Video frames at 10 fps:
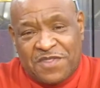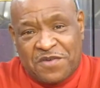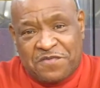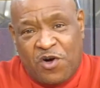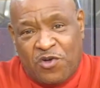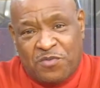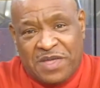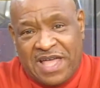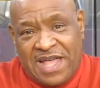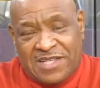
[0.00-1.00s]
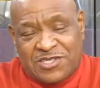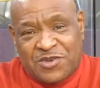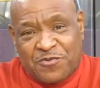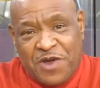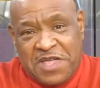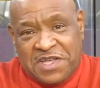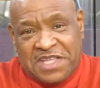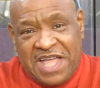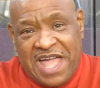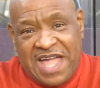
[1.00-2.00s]
the phone begins to ring
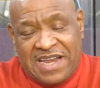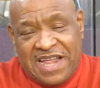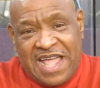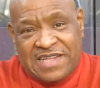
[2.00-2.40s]
again.